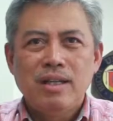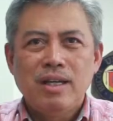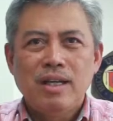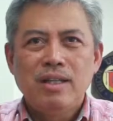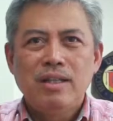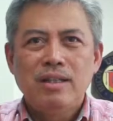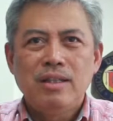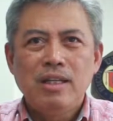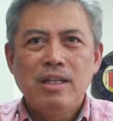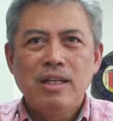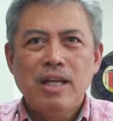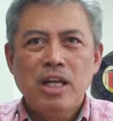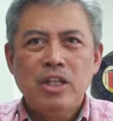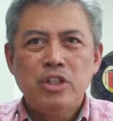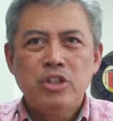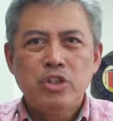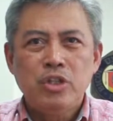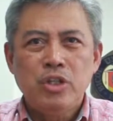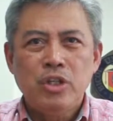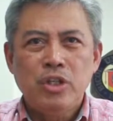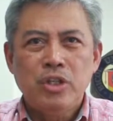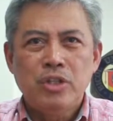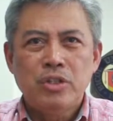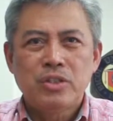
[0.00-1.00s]
and
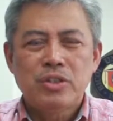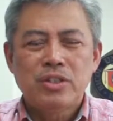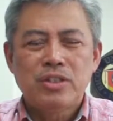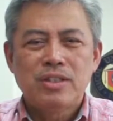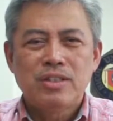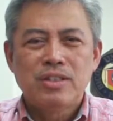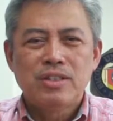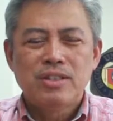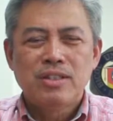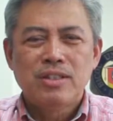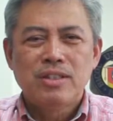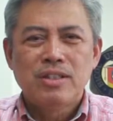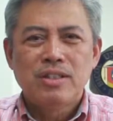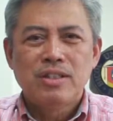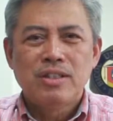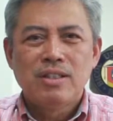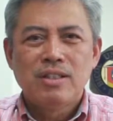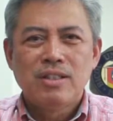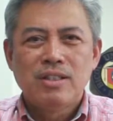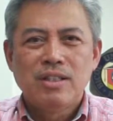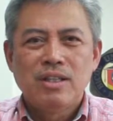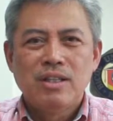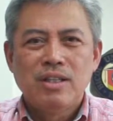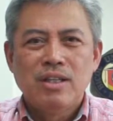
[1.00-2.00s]
teenage years.
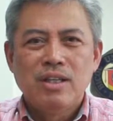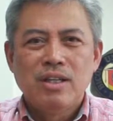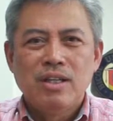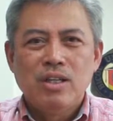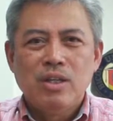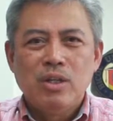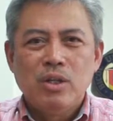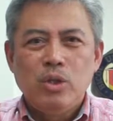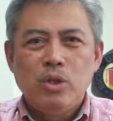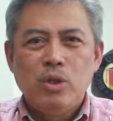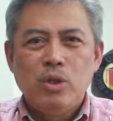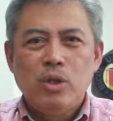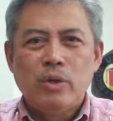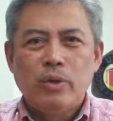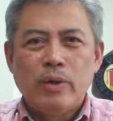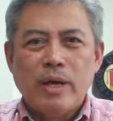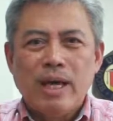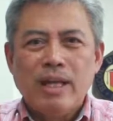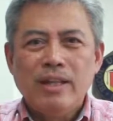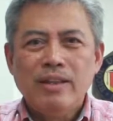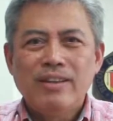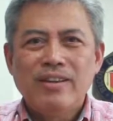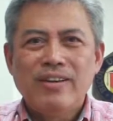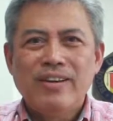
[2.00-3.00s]
You are
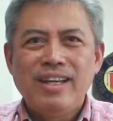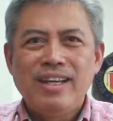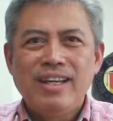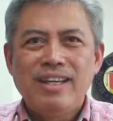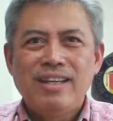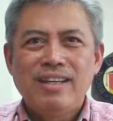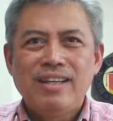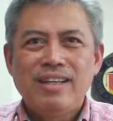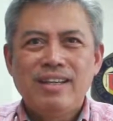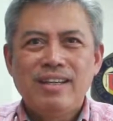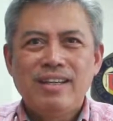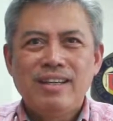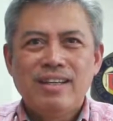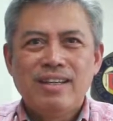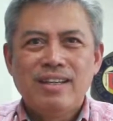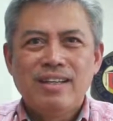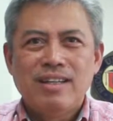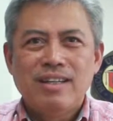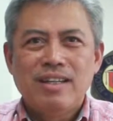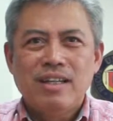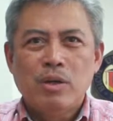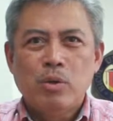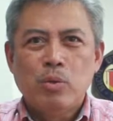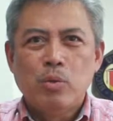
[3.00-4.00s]
entering
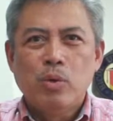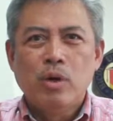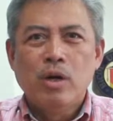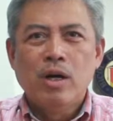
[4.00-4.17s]
a